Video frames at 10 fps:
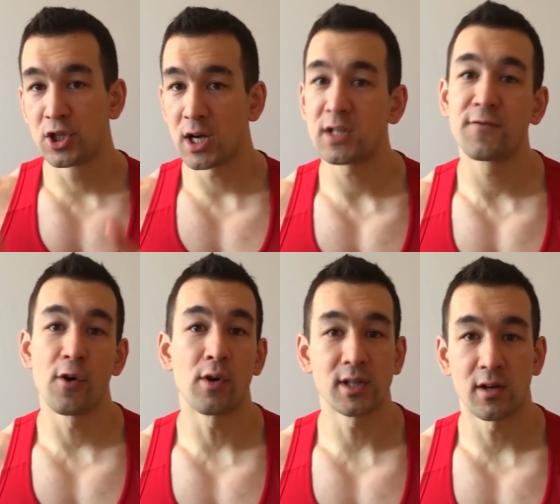just
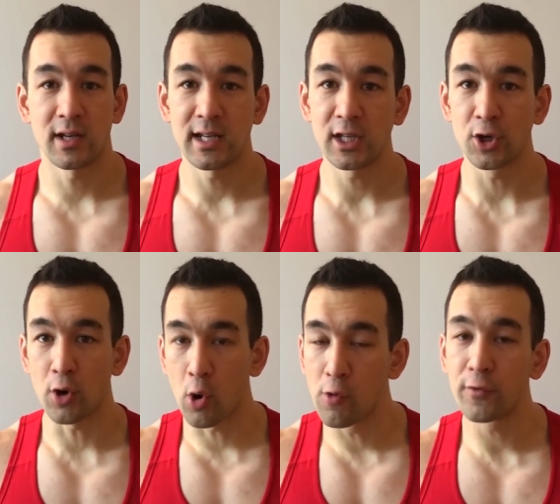focus on hitting
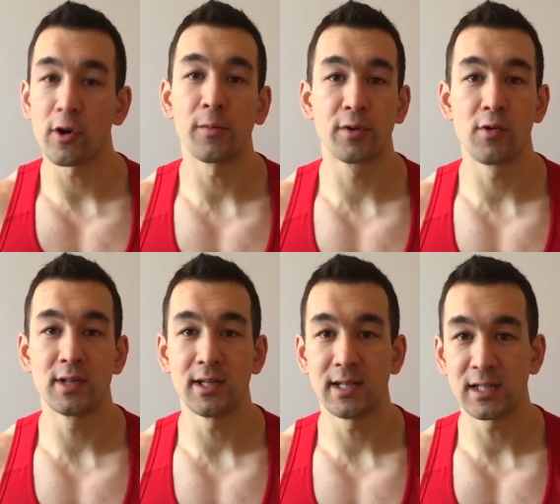your overall
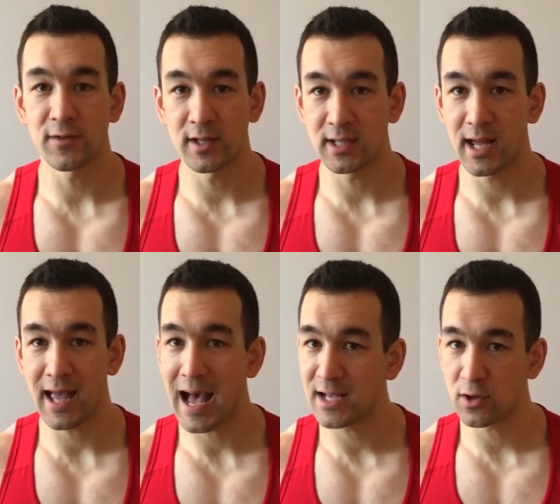protein needs for the
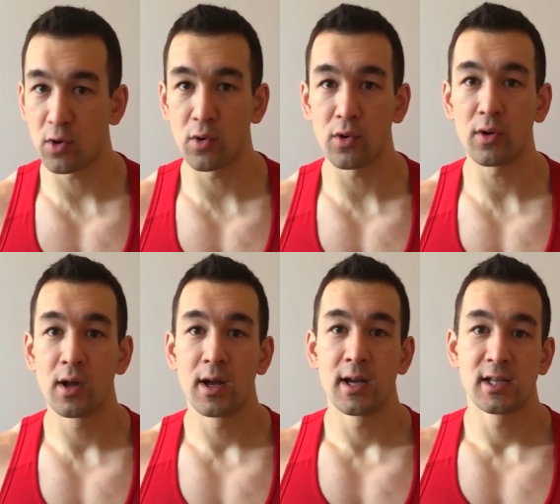day as a
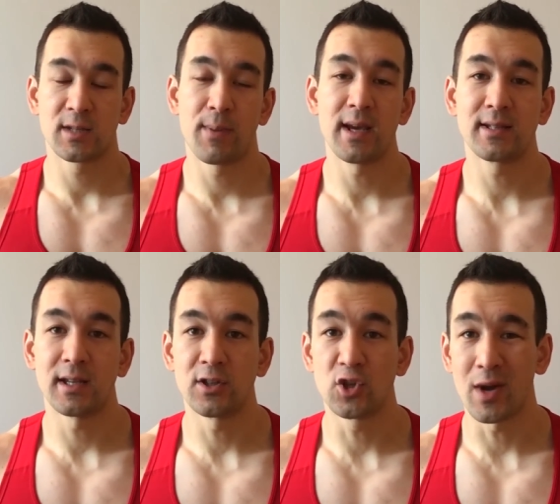whole, spaced
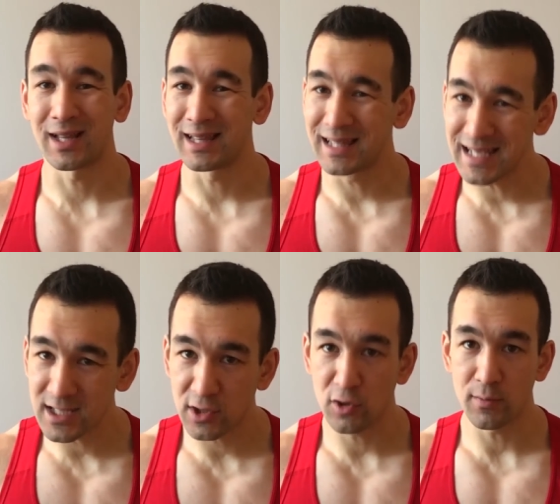into at
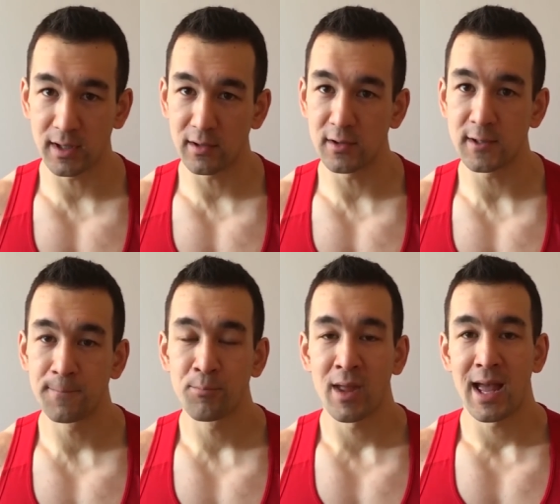least two
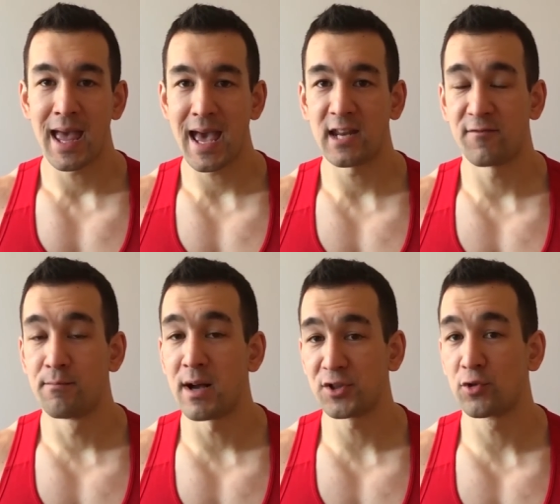meals. And if
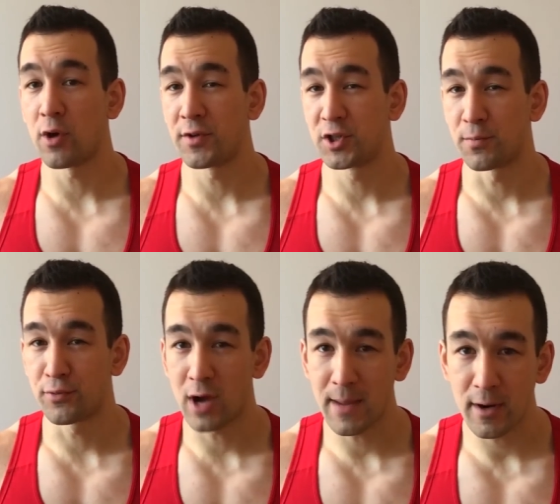muscle growth is your
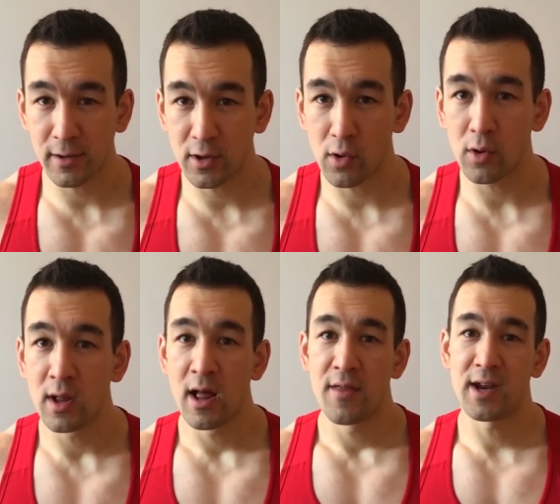primary
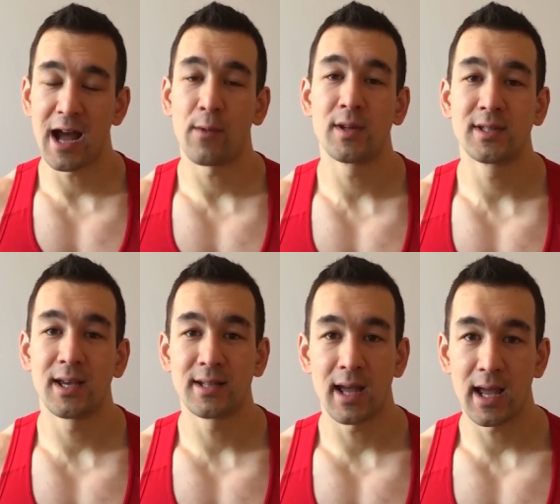goal, then I would
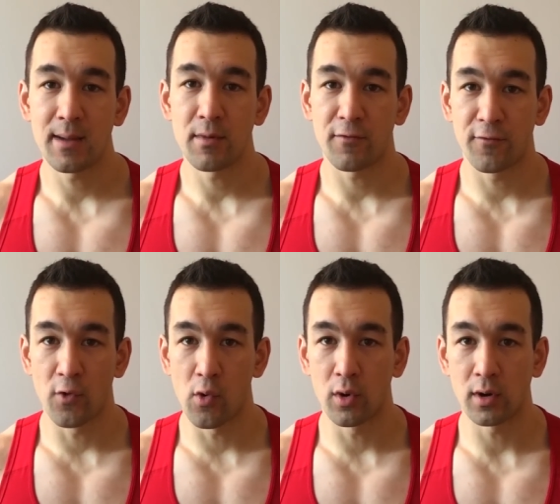say to aim
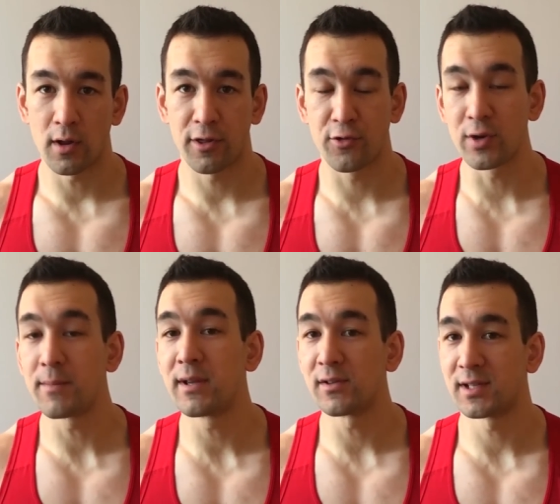for three
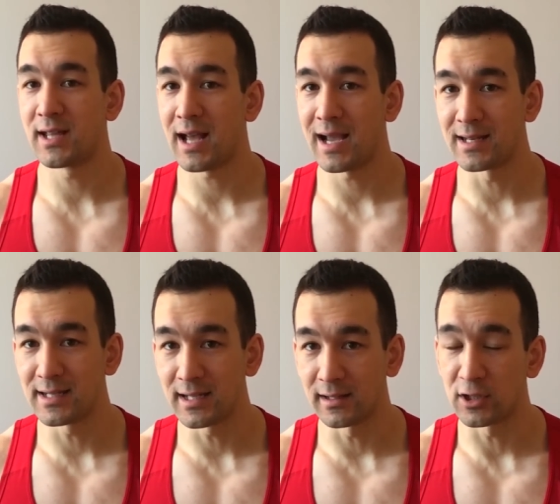meals a day
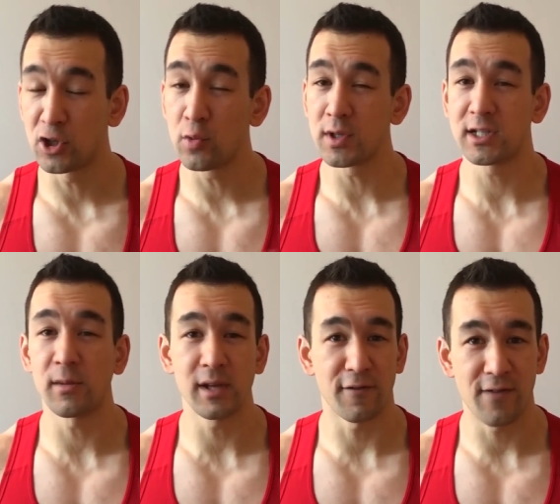ideally. Two will
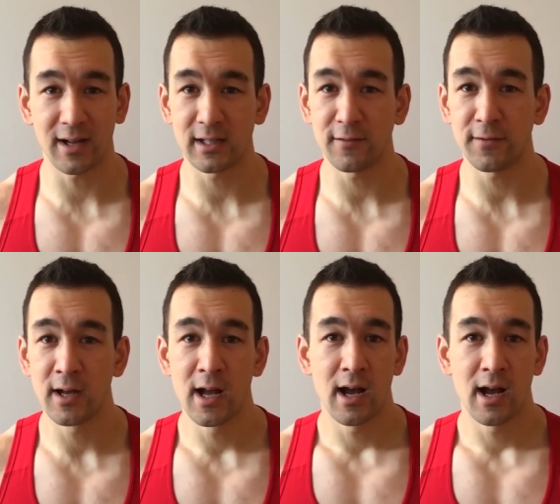still be effective.